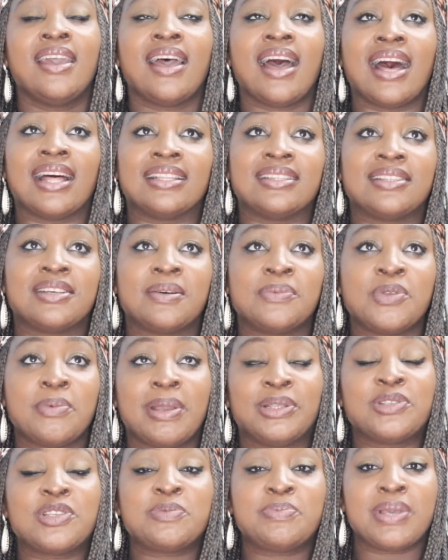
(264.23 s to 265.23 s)
And you
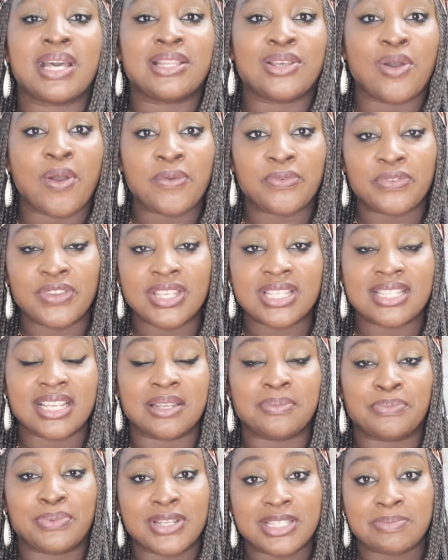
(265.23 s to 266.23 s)
might just be at the office
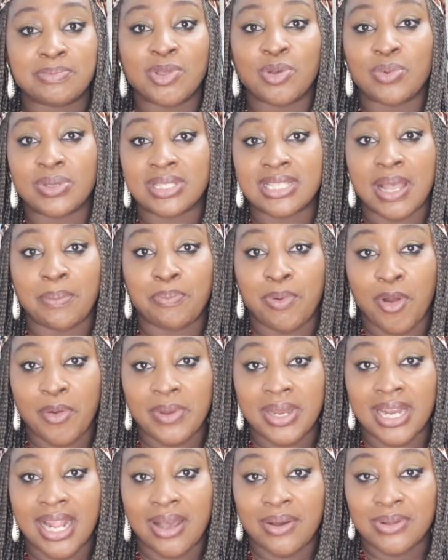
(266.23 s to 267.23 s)
and breast milk will start
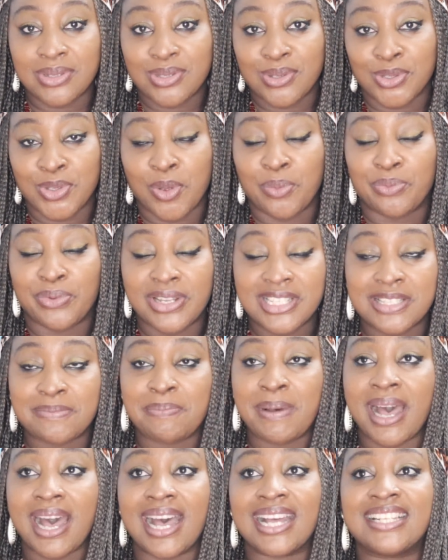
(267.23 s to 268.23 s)
pouring out on your breast
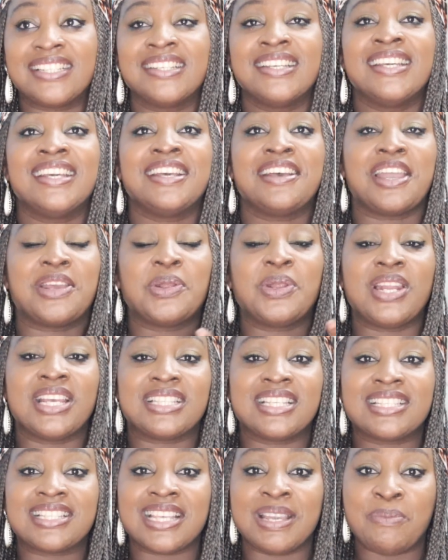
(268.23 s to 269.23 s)
pad. I know
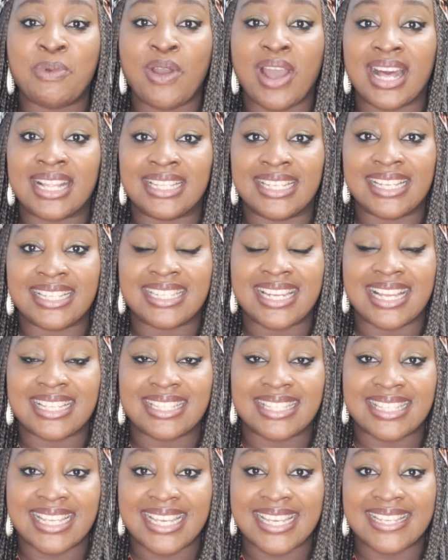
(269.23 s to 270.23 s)
there's this Igbo adage that
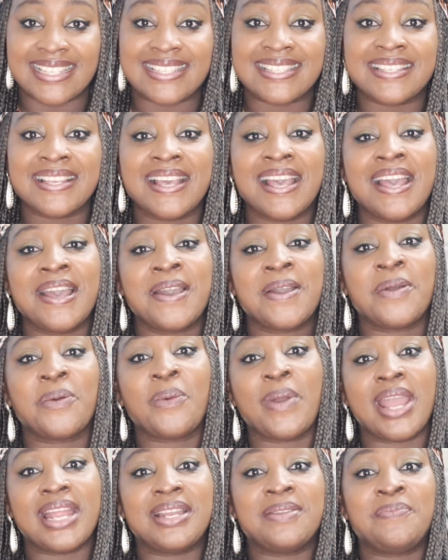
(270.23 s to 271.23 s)
says
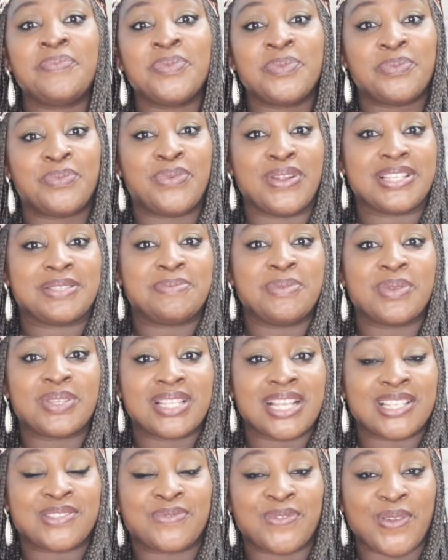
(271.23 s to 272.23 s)
when breast milk
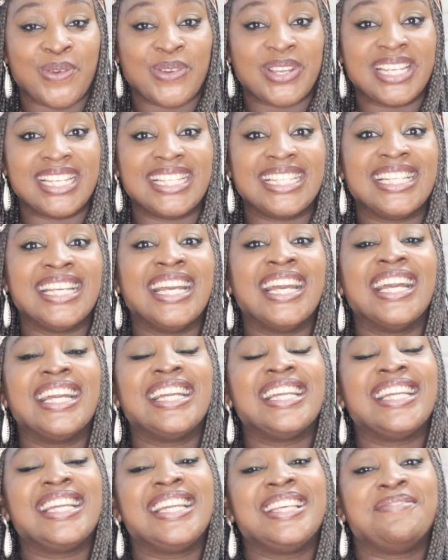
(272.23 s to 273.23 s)
starts flowing,
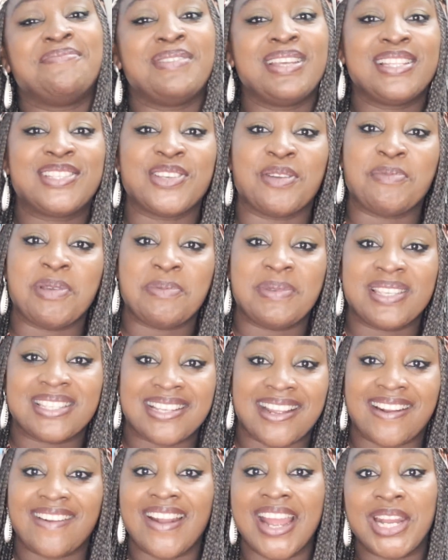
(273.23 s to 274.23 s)
it means your baby is
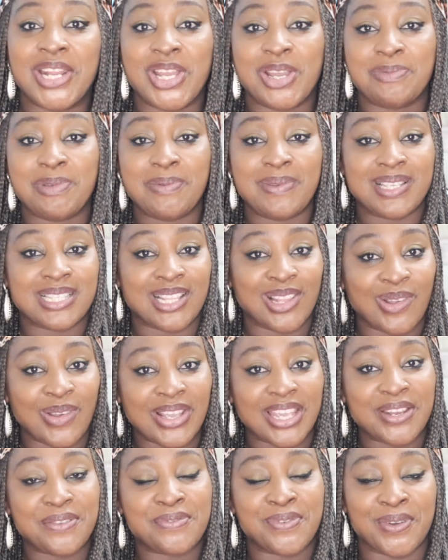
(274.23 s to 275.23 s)
crying or your baby is
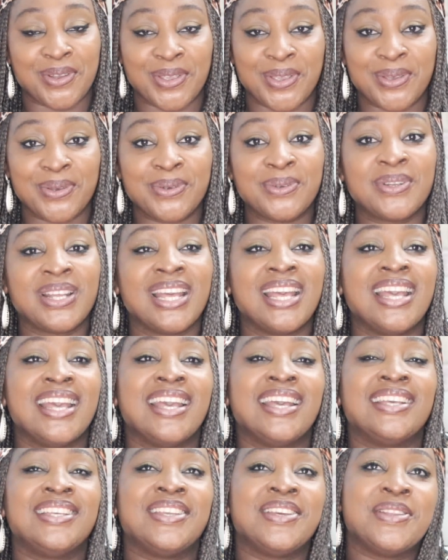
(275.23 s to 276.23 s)
longing for you,
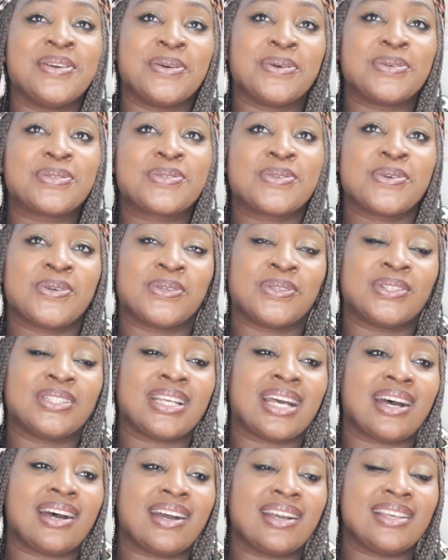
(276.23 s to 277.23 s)
you know. So
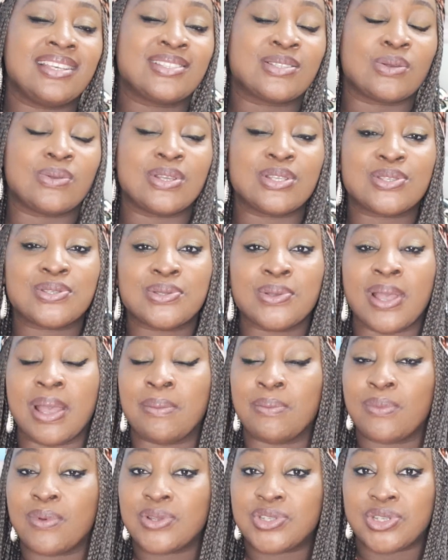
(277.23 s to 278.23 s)
it's always so
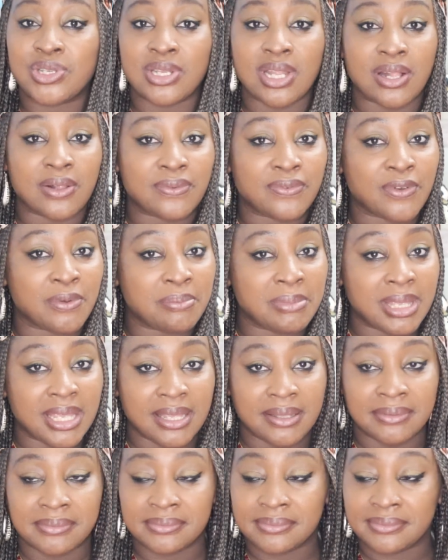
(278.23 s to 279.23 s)
emotional for me,